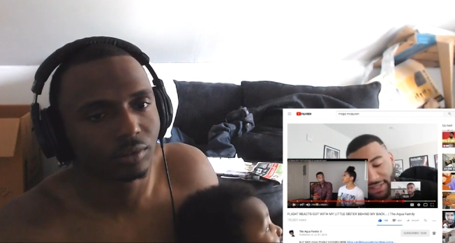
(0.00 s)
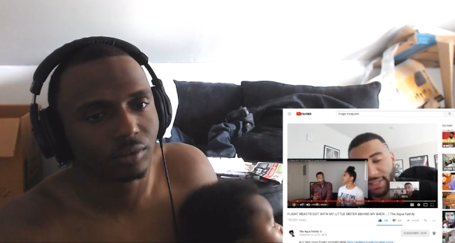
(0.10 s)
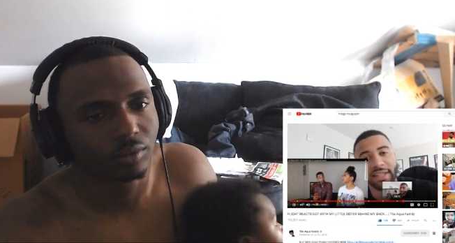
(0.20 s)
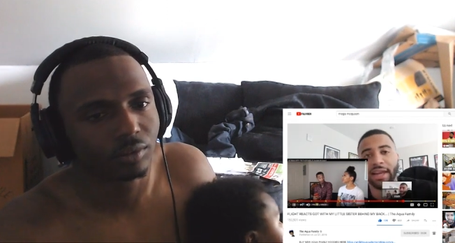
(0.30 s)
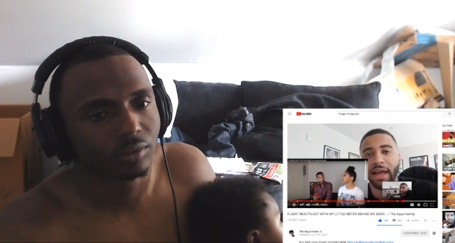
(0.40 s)

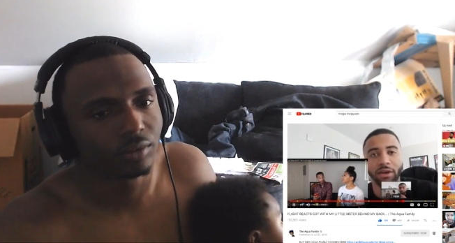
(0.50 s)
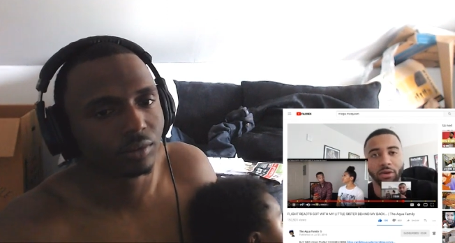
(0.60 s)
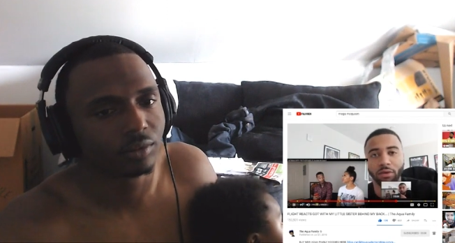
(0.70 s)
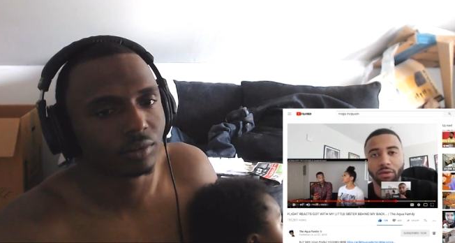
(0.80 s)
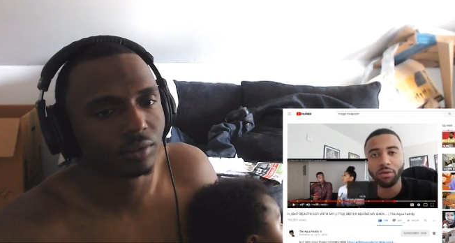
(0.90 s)
Speaker 1: shit not
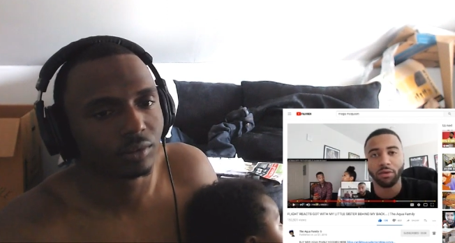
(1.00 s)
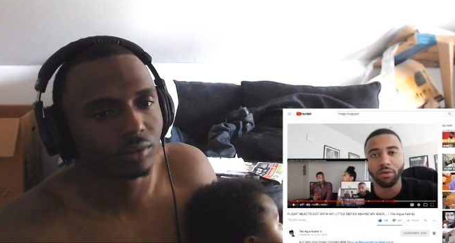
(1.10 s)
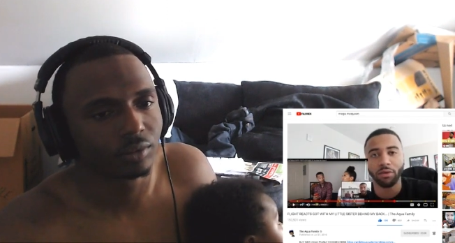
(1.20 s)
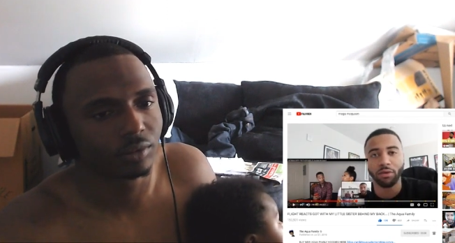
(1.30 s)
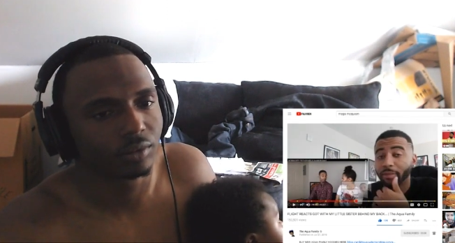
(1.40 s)

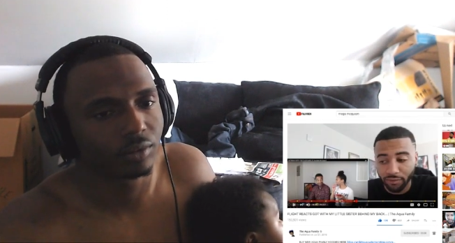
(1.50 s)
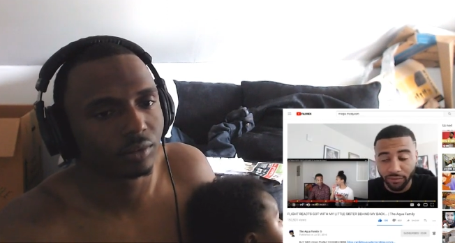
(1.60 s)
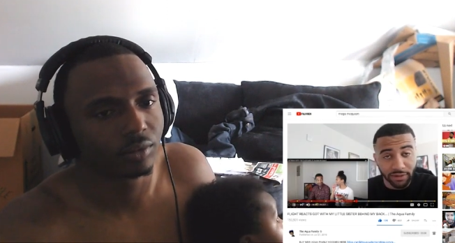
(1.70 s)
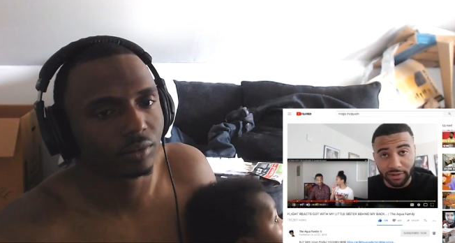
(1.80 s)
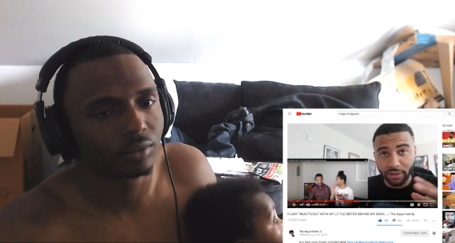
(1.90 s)

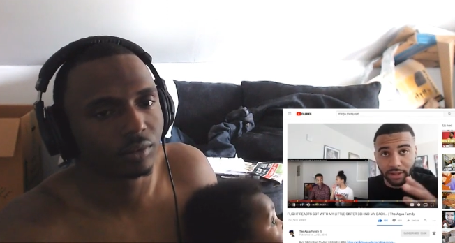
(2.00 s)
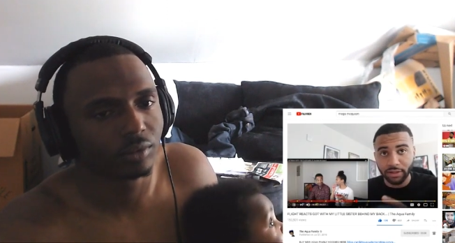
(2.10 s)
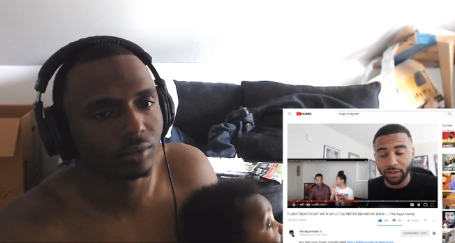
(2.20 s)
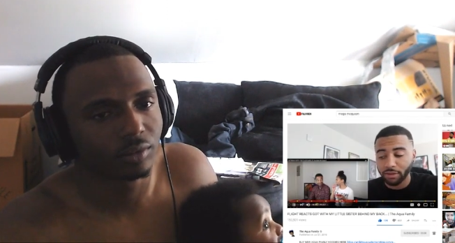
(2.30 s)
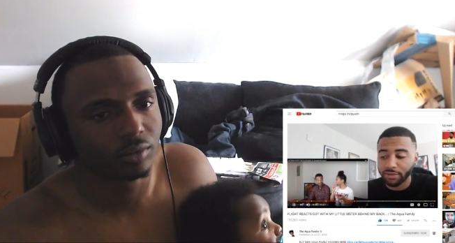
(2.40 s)
physically.
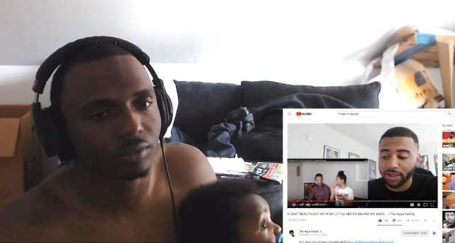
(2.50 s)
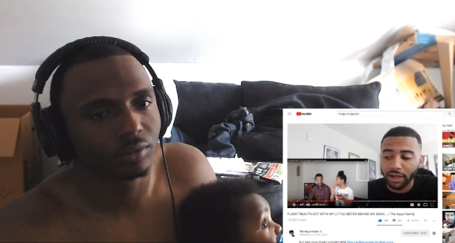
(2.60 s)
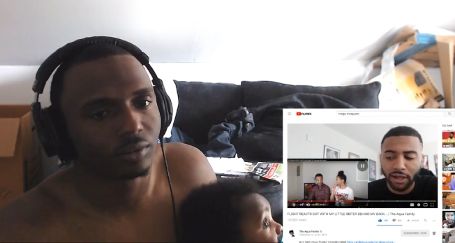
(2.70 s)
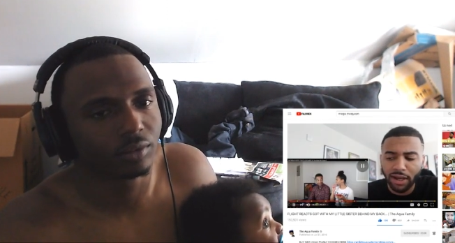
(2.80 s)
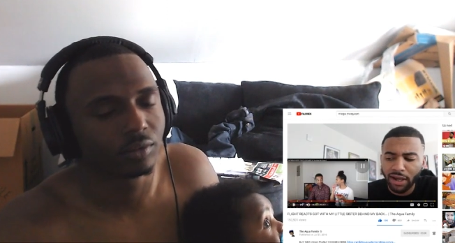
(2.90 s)
Do you know what I'm
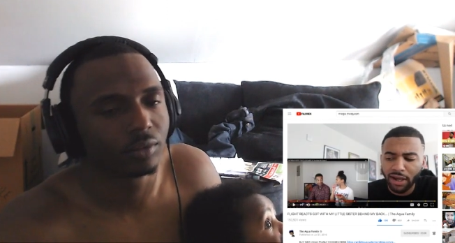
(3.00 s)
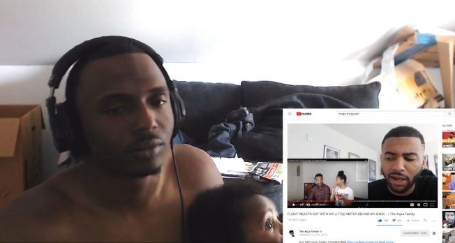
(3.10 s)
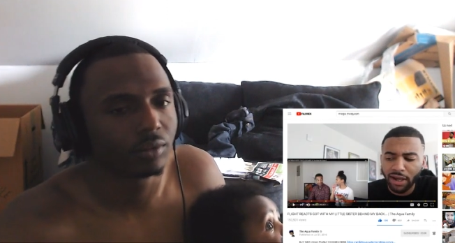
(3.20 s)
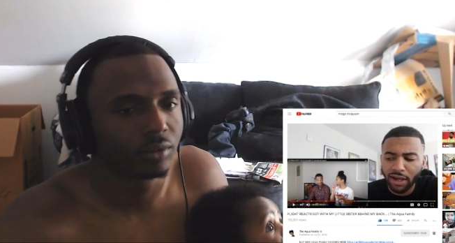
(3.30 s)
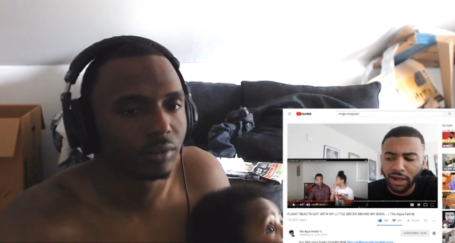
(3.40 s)
saying?
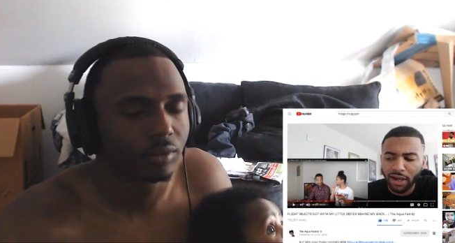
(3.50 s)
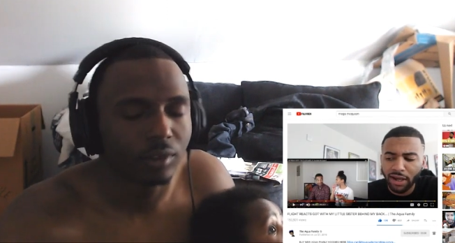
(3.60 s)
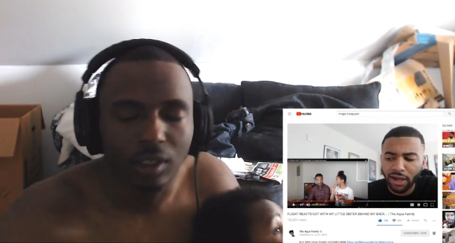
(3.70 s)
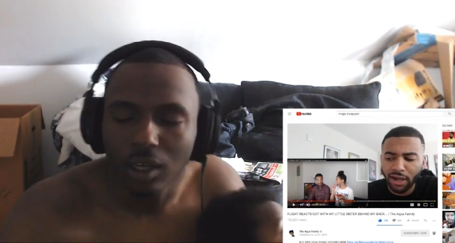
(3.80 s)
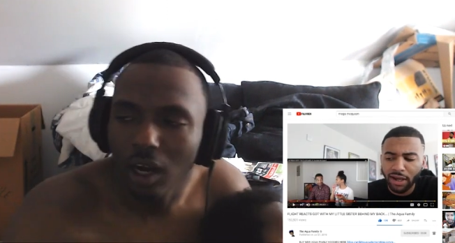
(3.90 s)

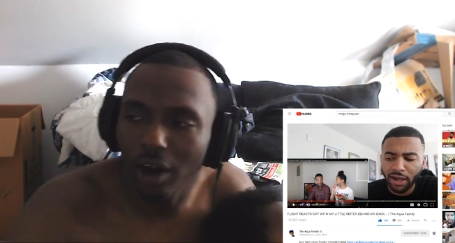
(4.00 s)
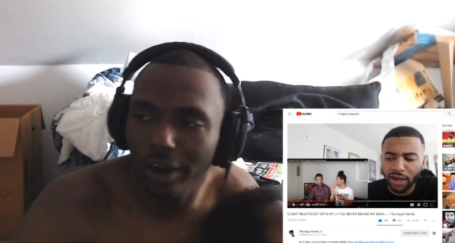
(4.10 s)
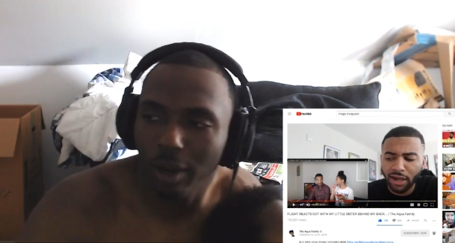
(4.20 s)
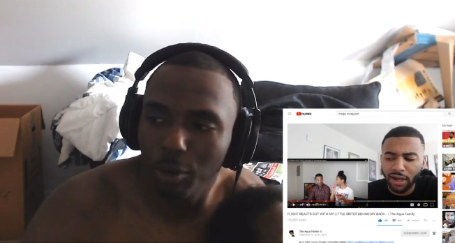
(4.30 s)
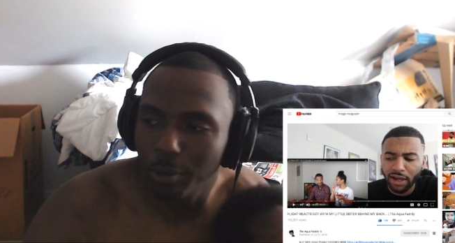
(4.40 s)
Speaker 2: Okay,
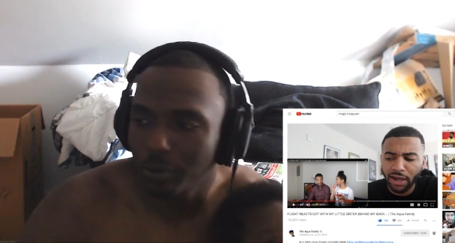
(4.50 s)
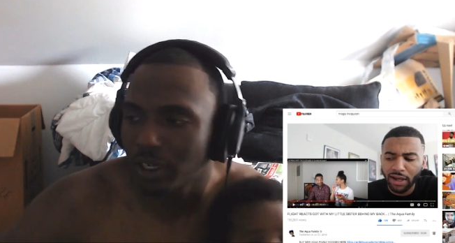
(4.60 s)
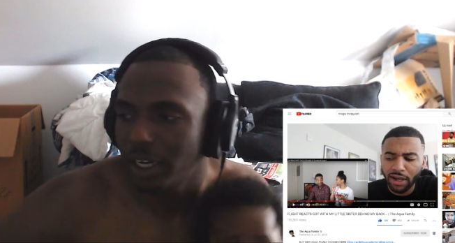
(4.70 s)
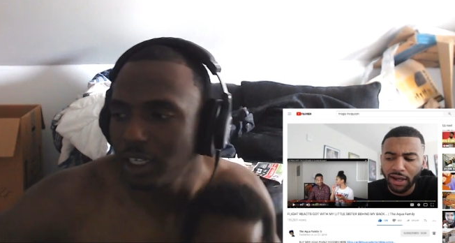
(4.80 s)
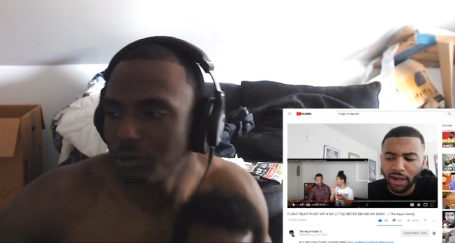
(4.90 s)
I'm gonna be
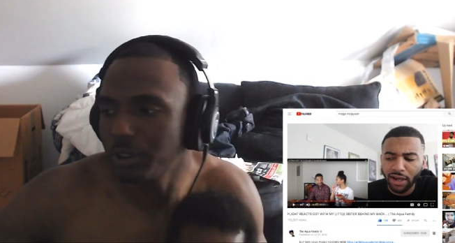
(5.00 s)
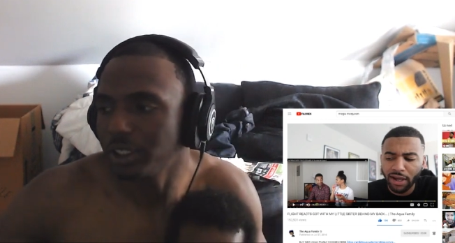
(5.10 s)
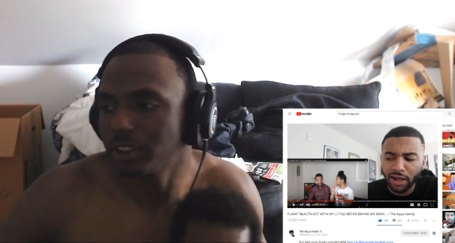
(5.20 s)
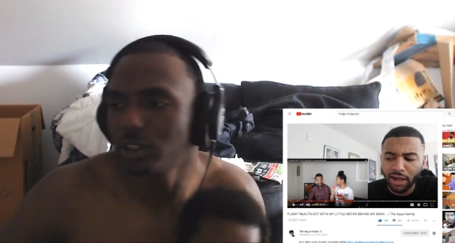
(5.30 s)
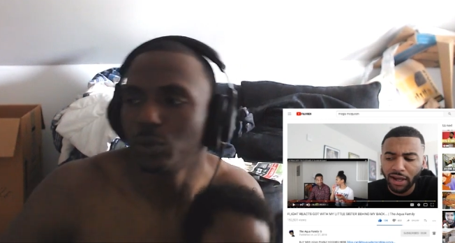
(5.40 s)
100 with
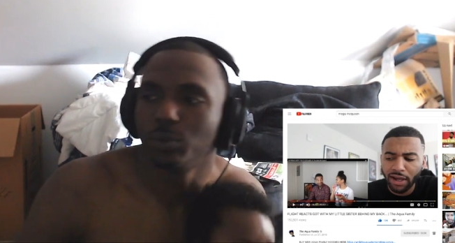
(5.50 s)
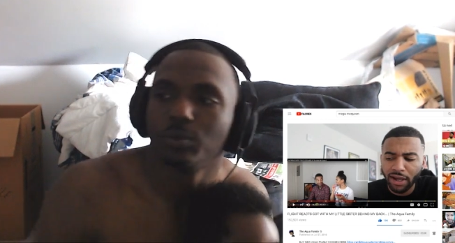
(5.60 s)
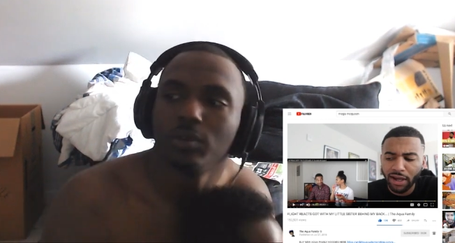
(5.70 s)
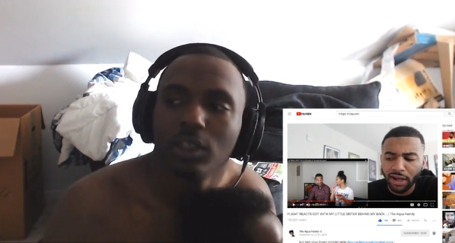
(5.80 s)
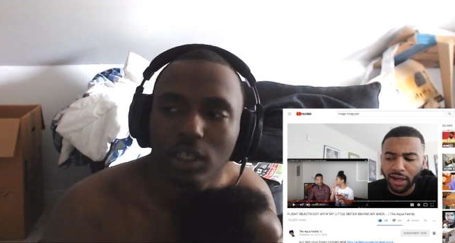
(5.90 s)
it too.
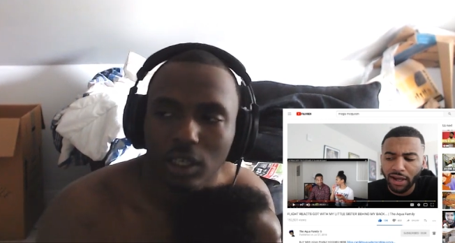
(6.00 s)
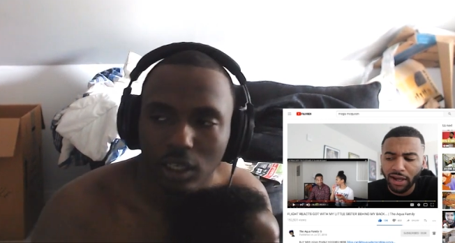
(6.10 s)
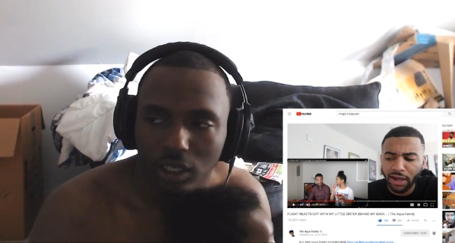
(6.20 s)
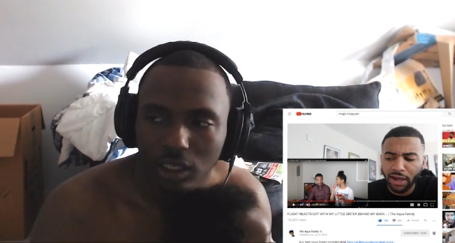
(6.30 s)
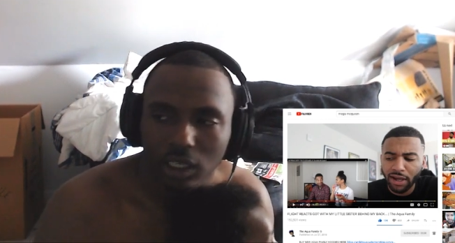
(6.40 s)

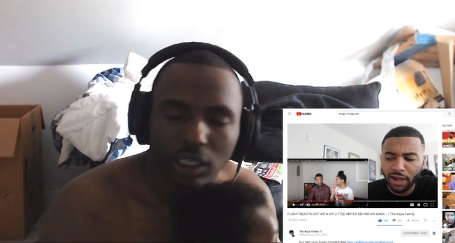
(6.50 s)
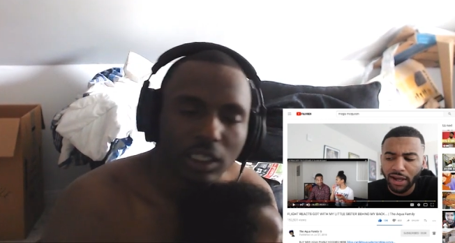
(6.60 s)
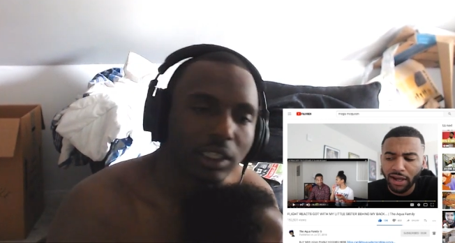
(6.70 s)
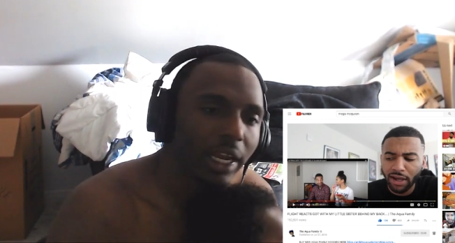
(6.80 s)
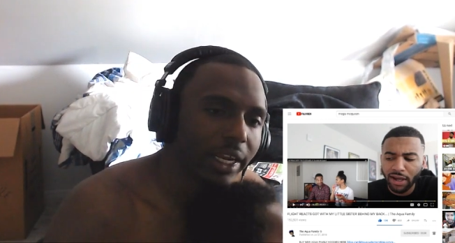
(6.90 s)
The
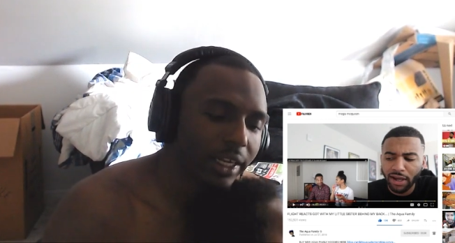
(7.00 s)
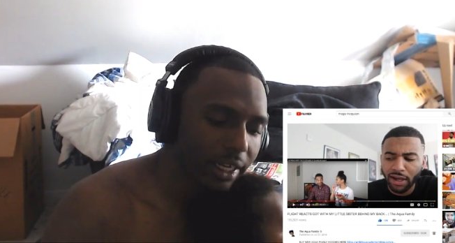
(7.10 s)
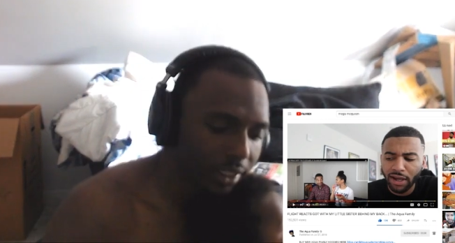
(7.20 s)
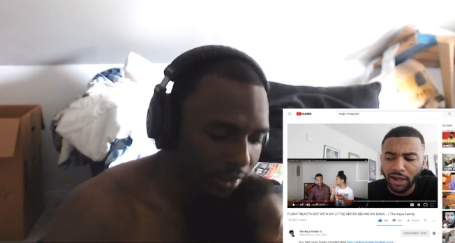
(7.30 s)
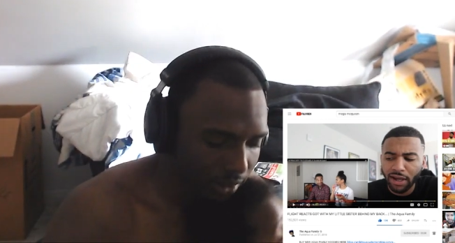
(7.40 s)
thing
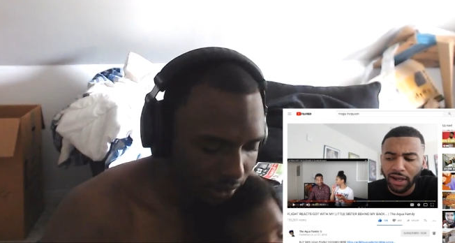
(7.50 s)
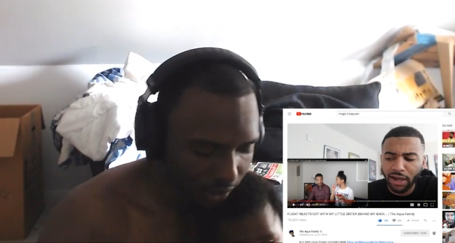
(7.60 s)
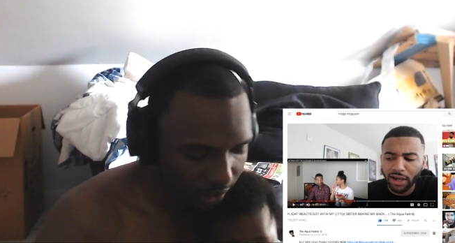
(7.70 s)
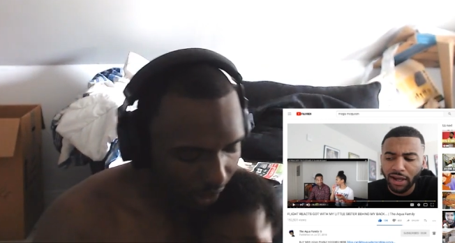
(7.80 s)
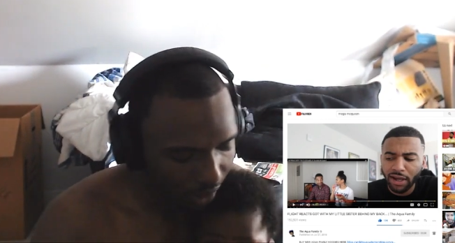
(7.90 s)
is,
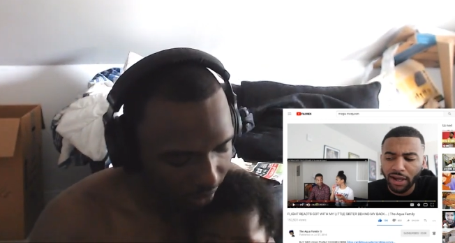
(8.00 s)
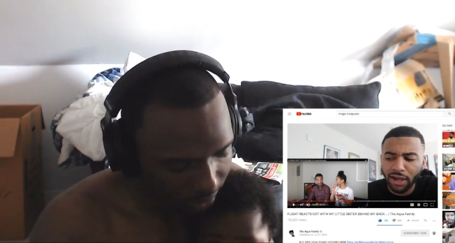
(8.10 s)
he already